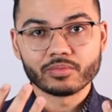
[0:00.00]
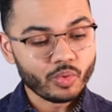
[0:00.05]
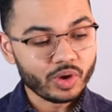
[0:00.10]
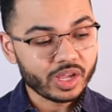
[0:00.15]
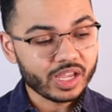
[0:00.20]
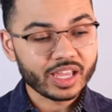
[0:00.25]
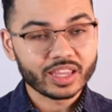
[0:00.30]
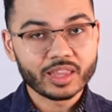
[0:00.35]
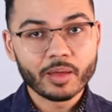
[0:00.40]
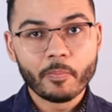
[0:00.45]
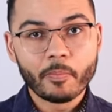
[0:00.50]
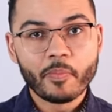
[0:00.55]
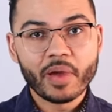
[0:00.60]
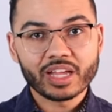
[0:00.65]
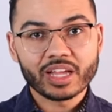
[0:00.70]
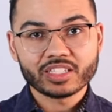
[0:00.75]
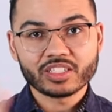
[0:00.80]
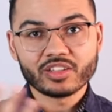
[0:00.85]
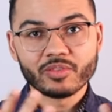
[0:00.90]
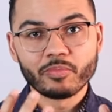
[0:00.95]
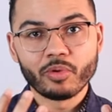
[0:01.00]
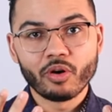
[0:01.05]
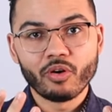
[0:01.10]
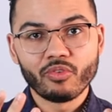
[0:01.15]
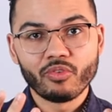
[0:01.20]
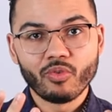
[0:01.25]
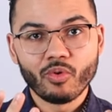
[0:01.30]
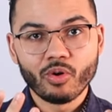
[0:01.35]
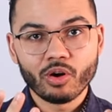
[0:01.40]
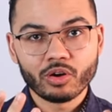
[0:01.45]
We can get the best of
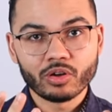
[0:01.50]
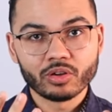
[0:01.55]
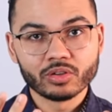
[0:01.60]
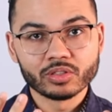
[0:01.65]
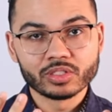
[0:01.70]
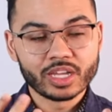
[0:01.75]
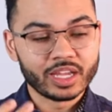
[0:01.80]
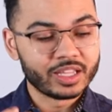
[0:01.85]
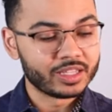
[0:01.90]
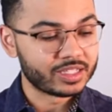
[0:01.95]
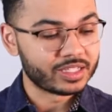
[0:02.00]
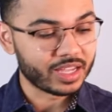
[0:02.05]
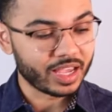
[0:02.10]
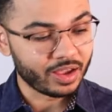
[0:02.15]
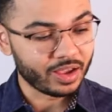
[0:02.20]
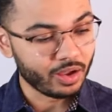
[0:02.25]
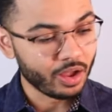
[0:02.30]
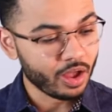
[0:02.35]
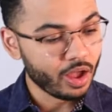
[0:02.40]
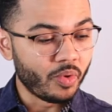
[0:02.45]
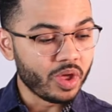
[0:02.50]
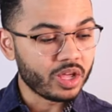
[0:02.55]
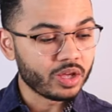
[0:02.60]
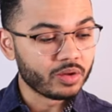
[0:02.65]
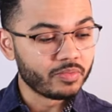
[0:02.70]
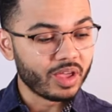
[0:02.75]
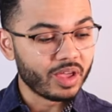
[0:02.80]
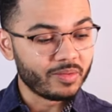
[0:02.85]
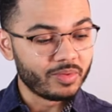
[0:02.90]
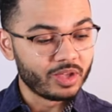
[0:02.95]
both worlds and say we
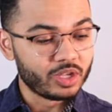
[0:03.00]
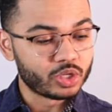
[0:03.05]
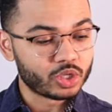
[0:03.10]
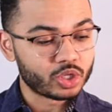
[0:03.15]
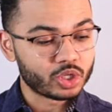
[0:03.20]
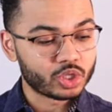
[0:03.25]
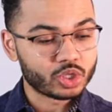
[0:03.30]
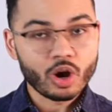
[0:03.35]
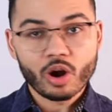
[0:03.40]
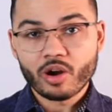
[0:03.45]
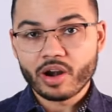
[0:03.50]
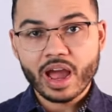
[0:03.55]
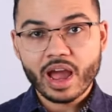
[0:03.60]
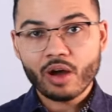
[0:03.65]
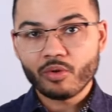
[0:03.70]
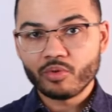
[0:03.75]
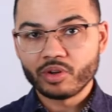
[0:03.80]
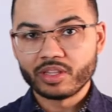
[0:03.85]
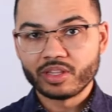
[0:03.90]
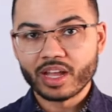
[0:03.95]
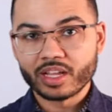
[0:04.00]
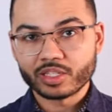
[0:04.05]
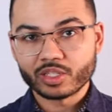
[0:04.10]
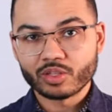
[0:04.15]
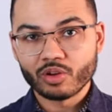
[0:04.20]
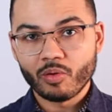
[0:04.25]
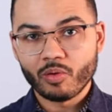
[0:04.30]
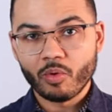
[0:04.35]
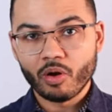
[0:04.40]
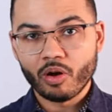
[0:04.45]
could maybe start out with debt
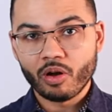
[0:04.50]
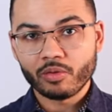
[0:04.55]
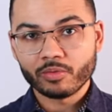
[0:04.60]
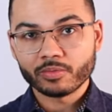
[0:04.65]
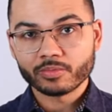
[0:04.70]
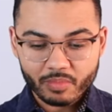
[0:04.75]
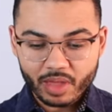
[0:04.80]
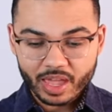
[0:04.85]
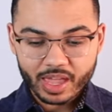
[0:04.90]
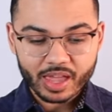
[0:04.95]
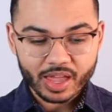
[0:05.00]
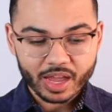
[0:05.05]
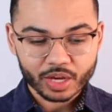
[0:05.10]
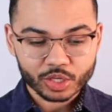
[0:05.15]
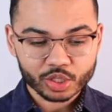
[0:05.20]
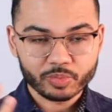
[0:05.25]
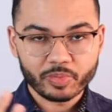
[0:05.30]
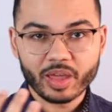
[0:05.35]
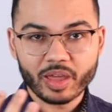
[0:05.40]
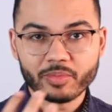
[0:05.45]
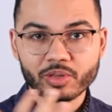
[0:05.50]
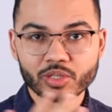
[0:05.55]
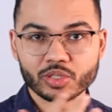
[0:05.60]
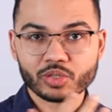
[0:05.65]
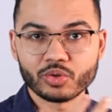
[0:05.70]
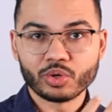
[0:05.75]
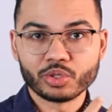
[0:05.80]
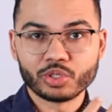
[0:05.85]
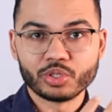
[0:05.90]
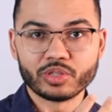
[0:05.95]
snowball, making extra payments
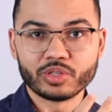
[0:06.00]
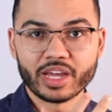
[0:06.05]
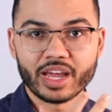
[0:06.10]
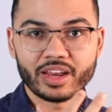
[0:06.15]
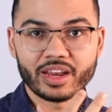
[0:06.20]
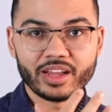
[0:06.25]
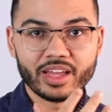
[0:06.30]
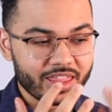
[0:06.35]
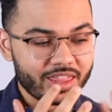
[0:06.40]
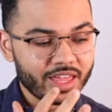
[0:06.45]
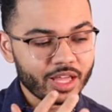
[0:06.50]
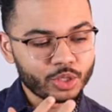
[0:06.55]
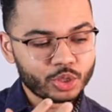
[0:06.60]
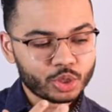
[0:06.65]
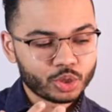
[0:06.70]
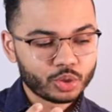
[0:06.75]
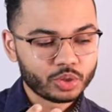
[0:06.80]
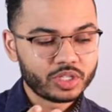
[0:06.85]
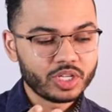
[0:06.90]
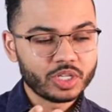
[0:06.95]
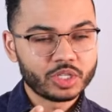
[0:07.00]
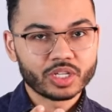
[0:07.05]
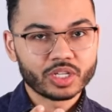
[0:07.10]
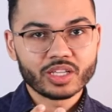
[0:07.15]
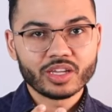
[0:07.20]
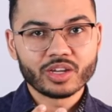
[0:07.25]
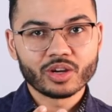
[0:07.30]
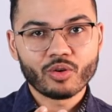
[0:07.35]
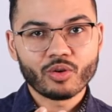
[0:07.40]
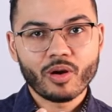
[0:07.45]
towards your debt, then
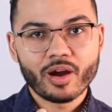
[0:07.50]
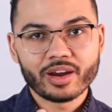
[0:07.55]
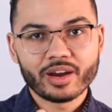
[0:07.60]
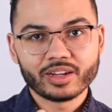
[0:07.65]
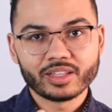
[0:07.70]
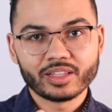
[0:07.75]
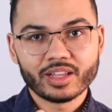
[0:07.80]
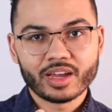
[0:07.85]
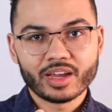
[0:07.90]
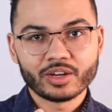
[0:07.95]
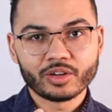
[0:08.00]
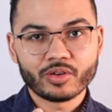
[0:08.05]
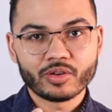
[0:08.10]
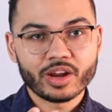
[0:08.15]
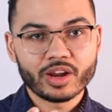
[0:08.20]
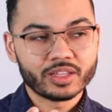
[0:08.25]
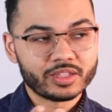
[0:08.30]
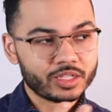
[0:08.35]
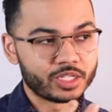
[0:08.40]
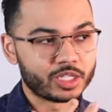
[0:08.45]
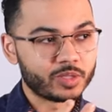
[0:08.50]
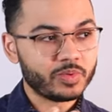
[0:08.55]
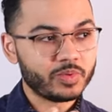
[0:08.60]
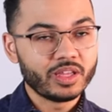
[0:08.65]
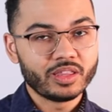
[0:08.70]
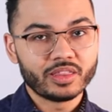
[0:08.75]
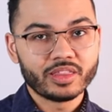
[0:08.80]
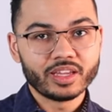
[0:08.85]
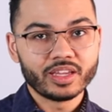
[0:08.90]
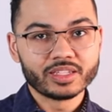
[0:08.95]
strategically acquiring a line of credit to
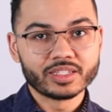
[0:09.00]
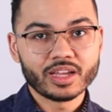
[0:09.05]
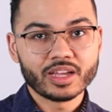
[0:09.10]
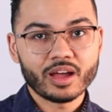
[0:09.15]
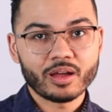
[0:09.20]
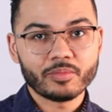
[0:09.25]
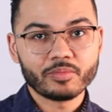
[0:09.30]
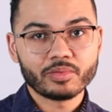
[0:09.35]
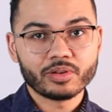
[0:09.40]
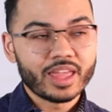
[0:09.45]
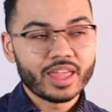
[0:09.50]
speed things up.